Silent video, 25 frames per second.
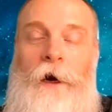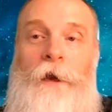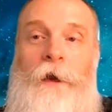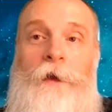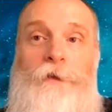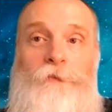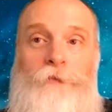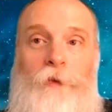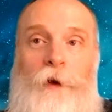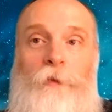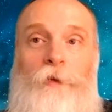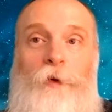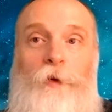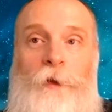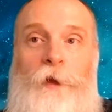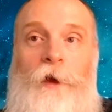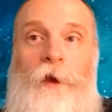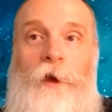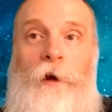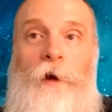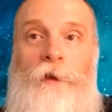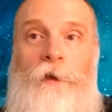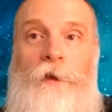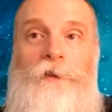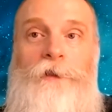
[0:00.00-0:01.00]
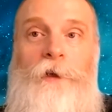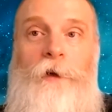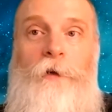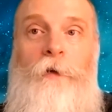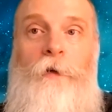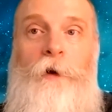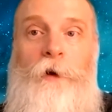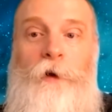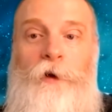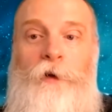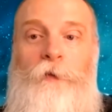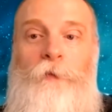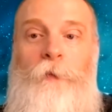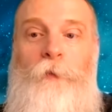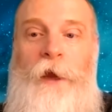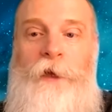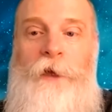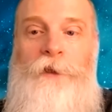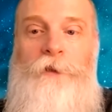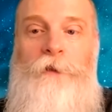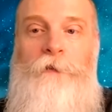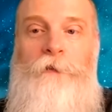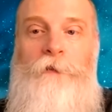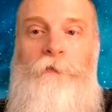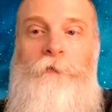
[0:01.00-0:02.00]
is probably also a good
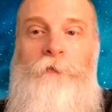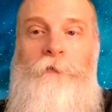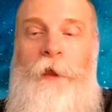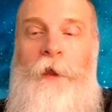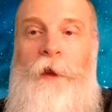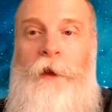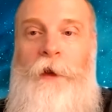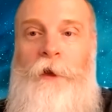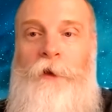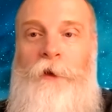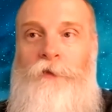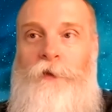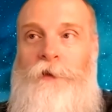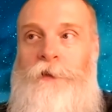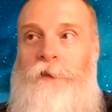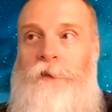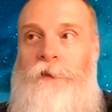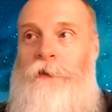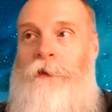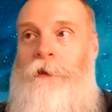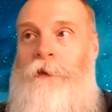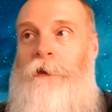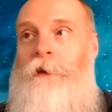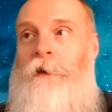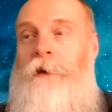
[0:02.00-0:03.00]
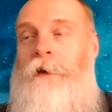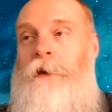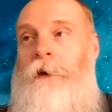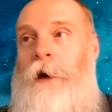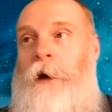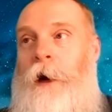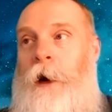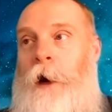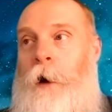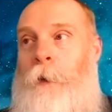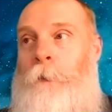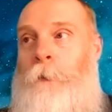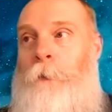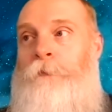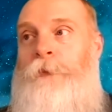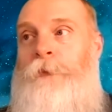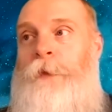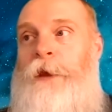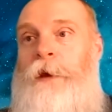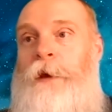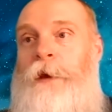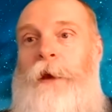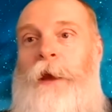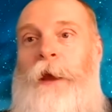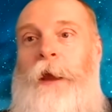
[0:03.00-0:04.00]
major for that interest. And
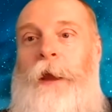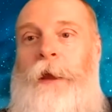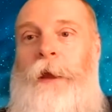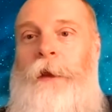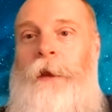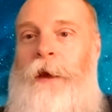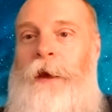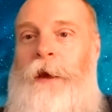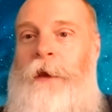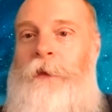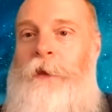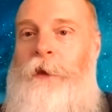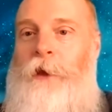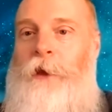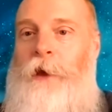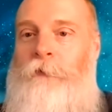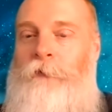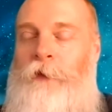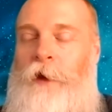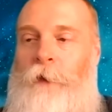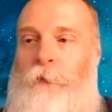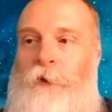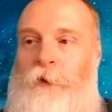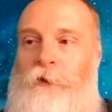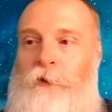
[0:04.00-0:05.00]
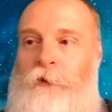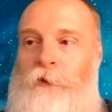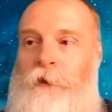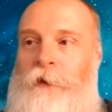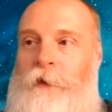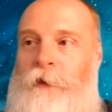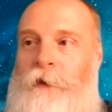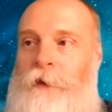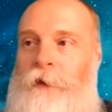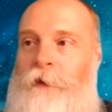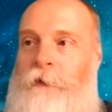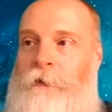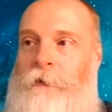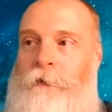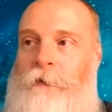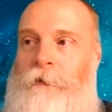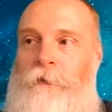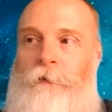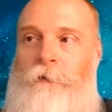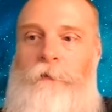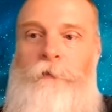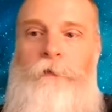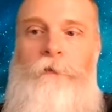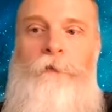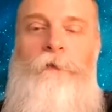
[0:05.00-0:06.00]
I think you have the opportunity,
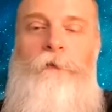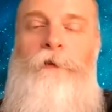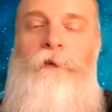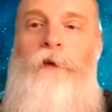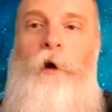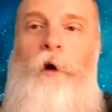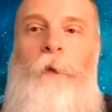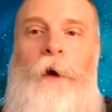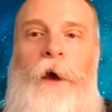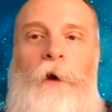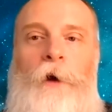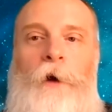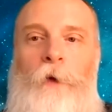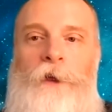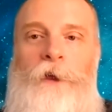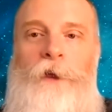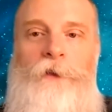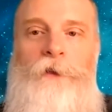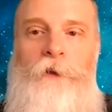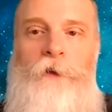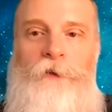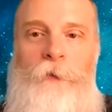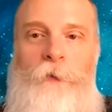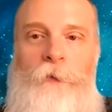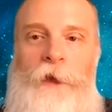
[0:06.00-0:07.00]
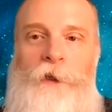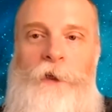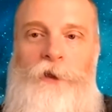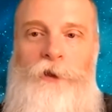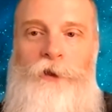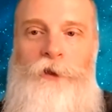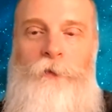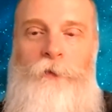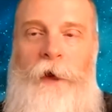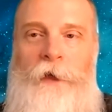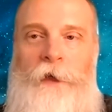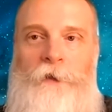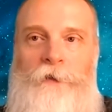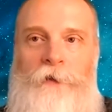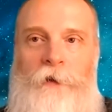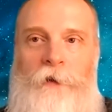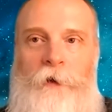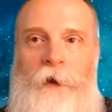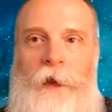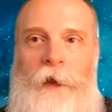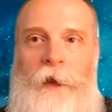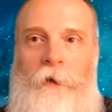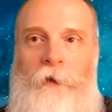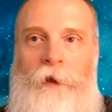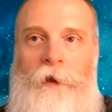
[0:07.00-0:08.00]
no matter which of those majors you might
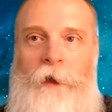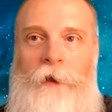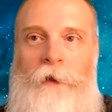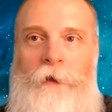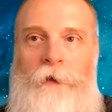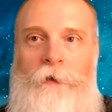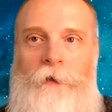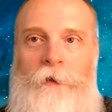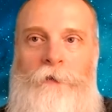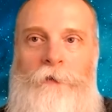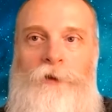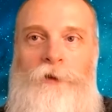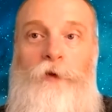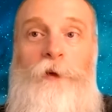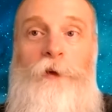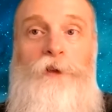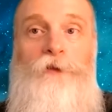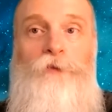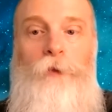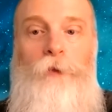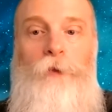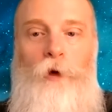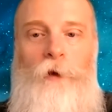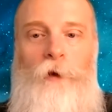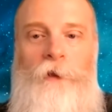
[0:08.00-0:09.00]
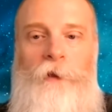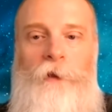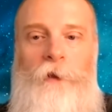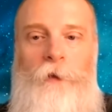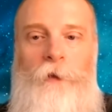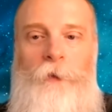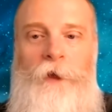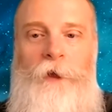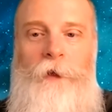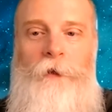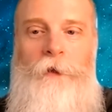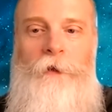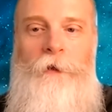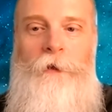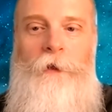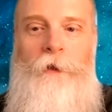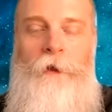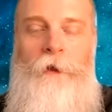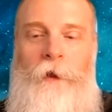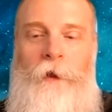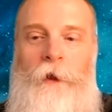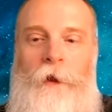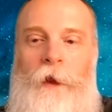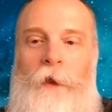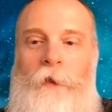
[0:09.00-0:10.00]
start out in, to explore a little bit.
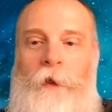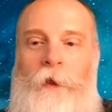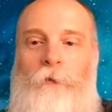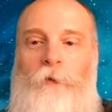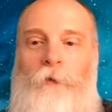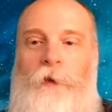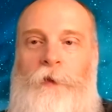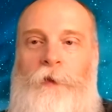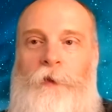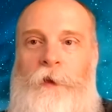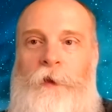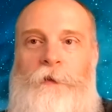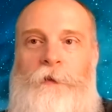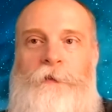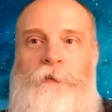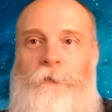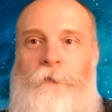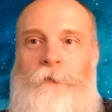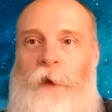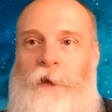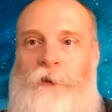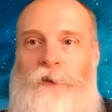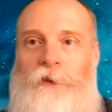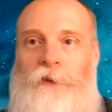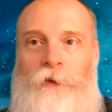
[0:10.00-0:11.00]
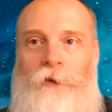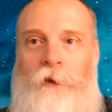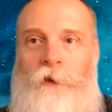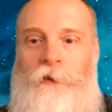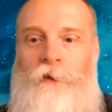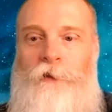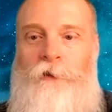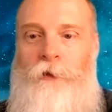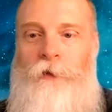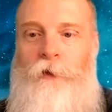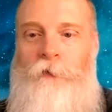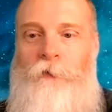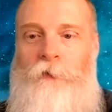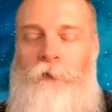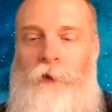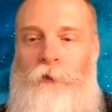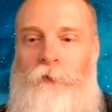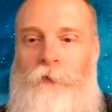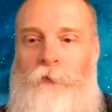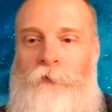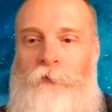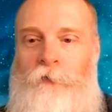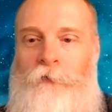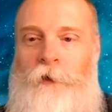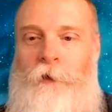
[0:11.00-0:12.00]
And then within a semester or two, if you
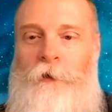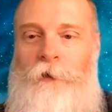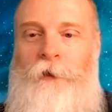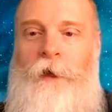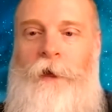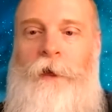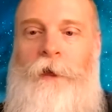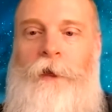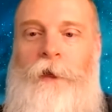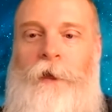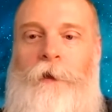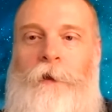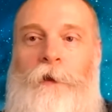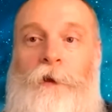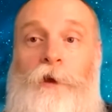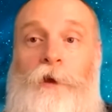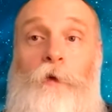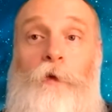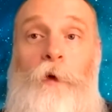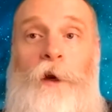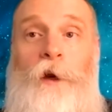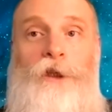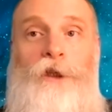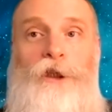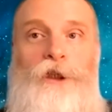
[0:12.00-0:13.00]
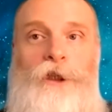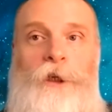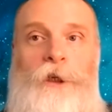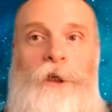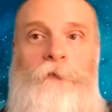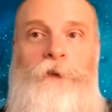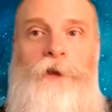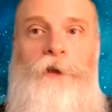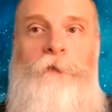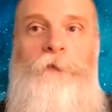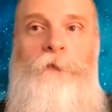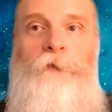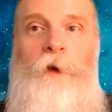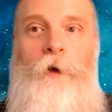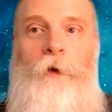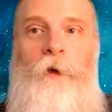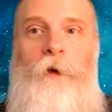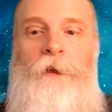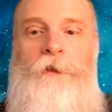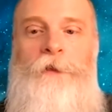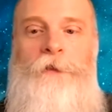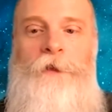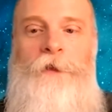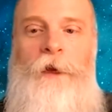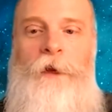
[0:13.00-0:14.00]
feel like you want to shift your
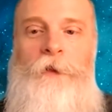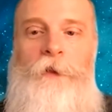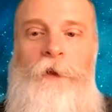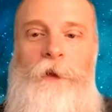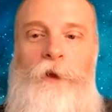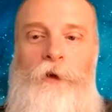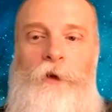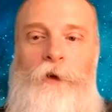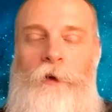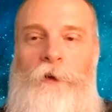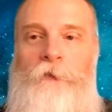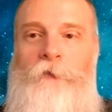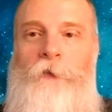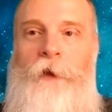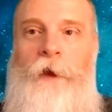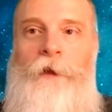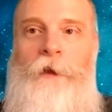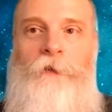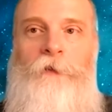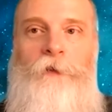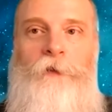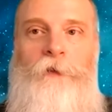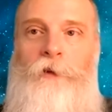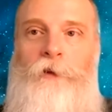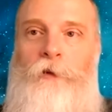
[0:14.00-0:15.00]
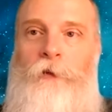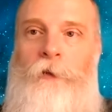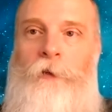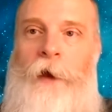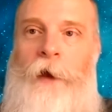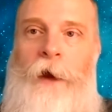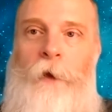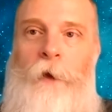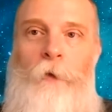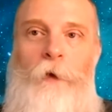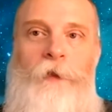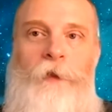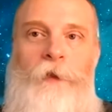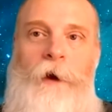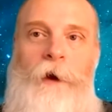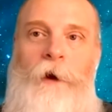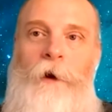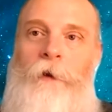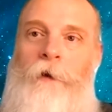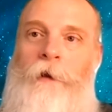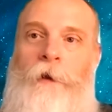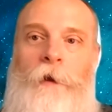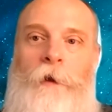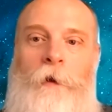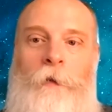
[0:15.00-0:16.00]
focus, I think you could effectively do that
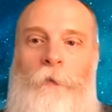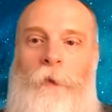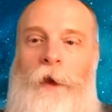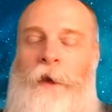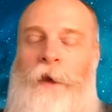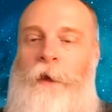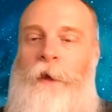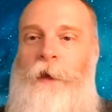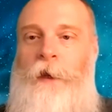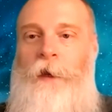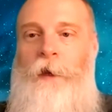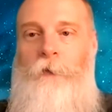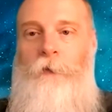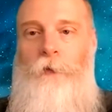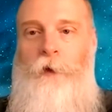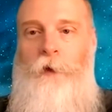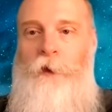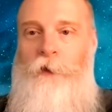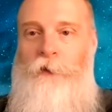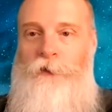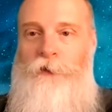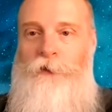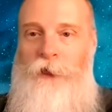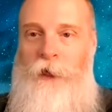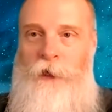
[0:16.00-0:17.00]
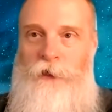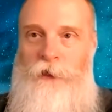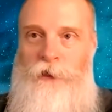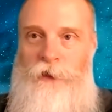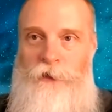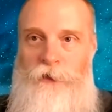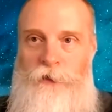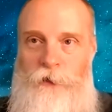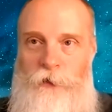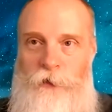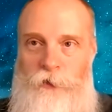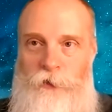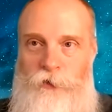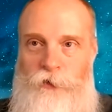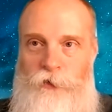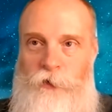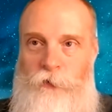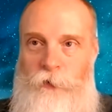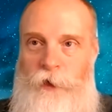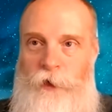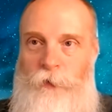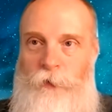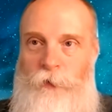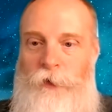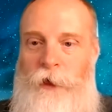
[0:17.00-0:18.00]
without making any real changes to your
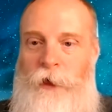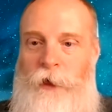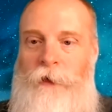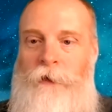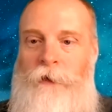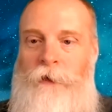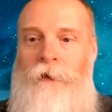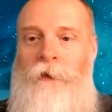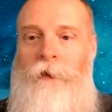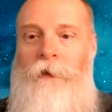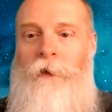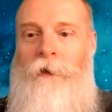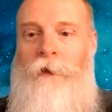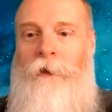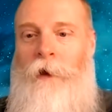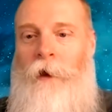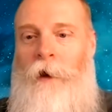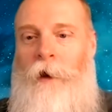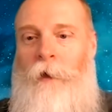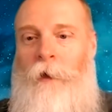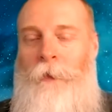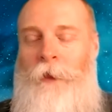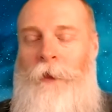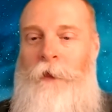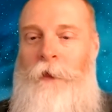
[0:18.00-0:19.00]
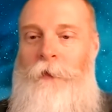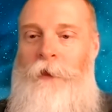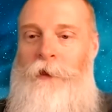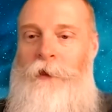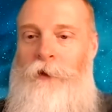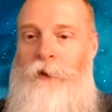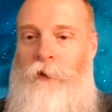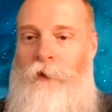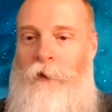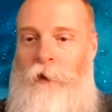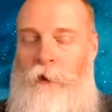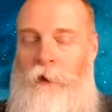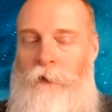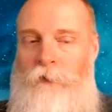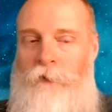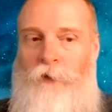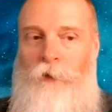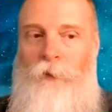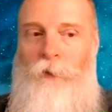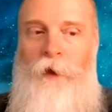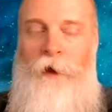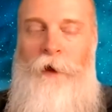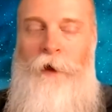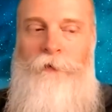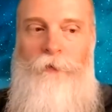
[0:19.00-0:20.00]
degree plan. And then you could also
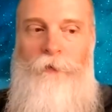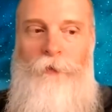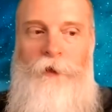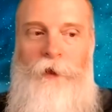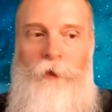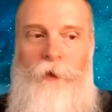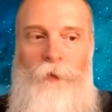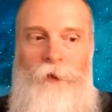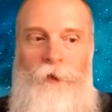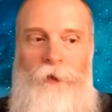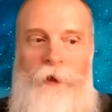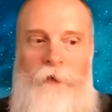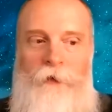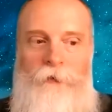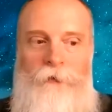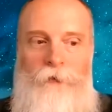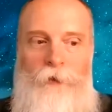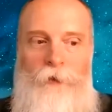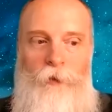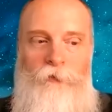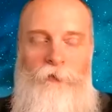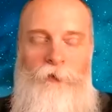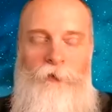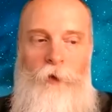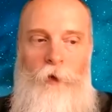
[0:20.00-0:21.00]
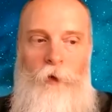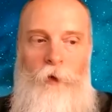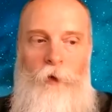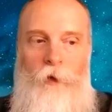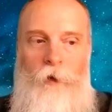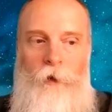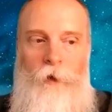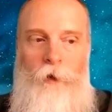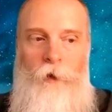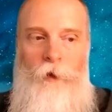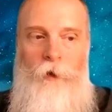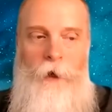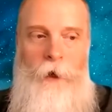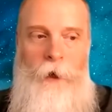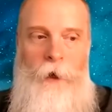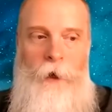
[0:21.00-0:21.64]
possibly apply some of your